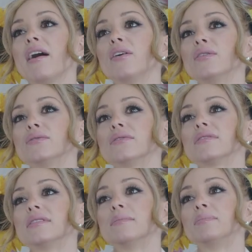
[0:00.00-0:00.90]
about
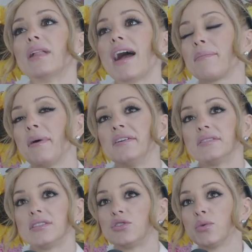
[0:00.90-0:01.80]
the black
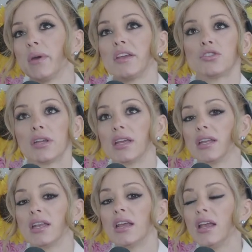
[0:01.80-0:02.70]
belt situation.